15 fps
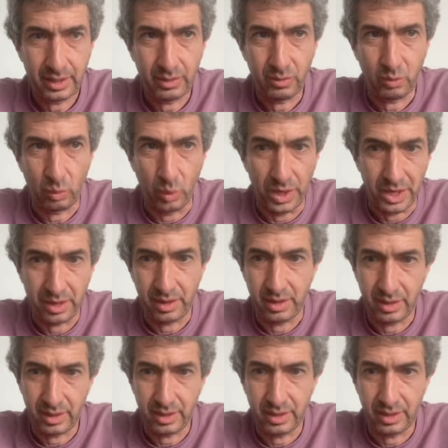with
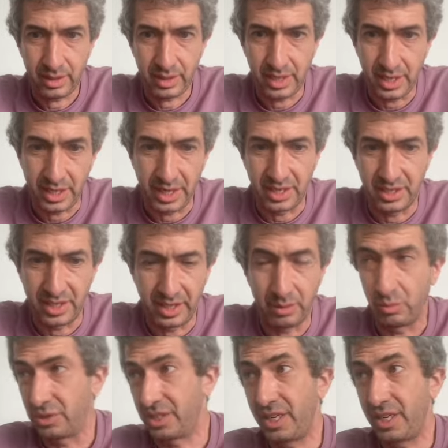EKG. What does it